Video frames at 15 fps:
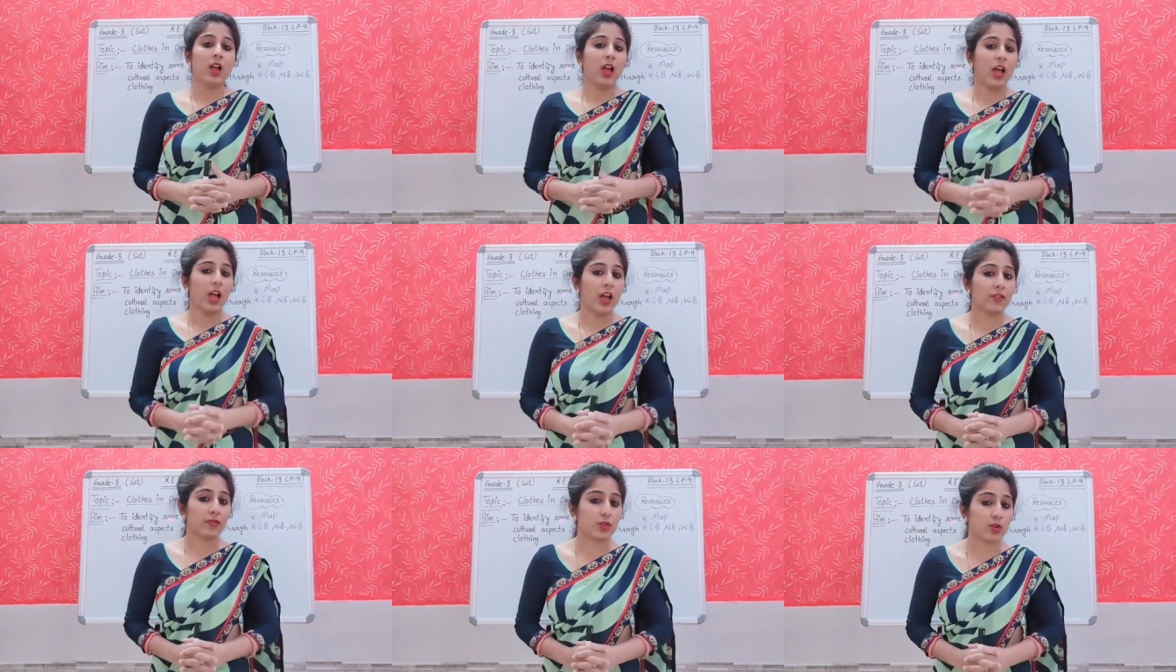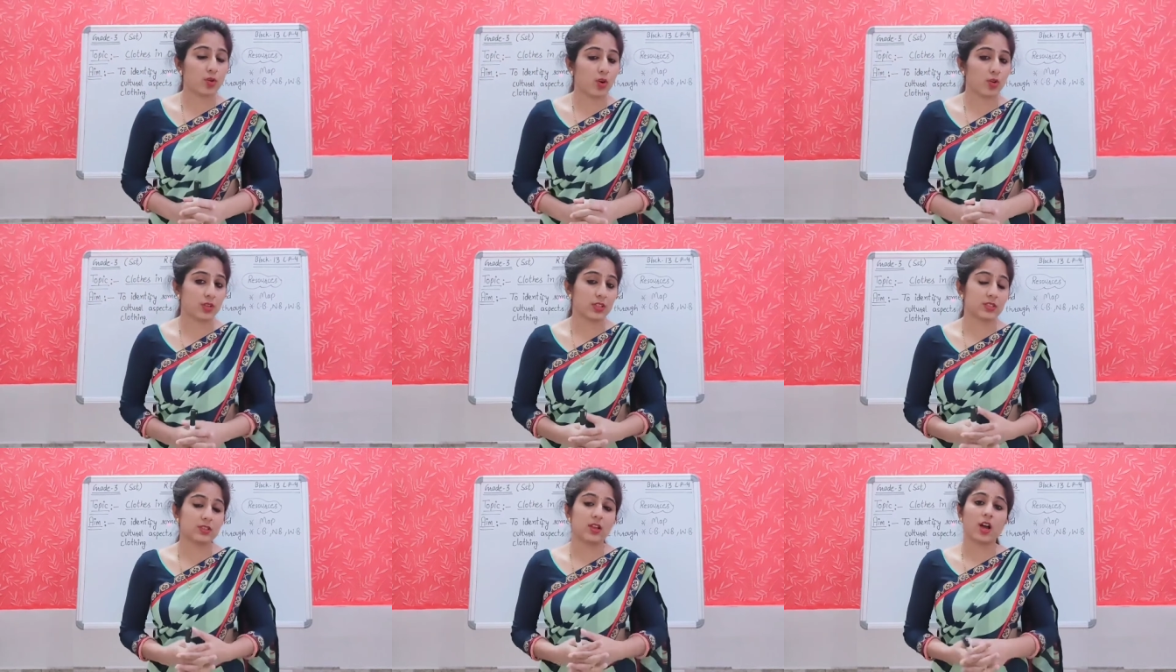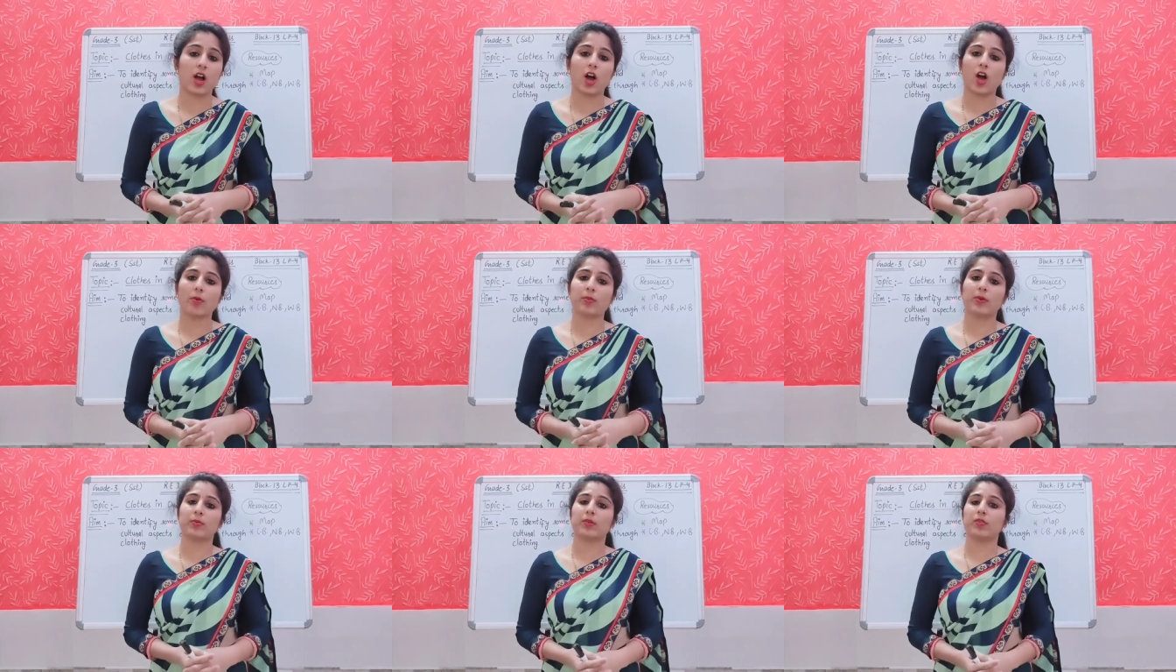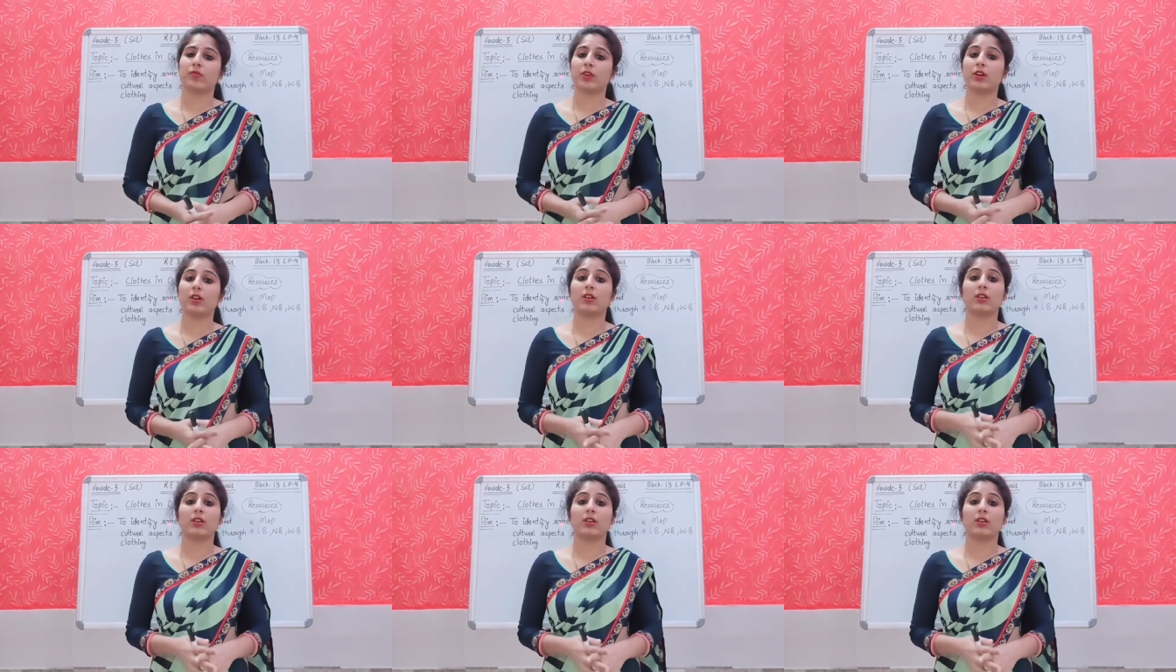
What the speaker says: Have you noticed how people wear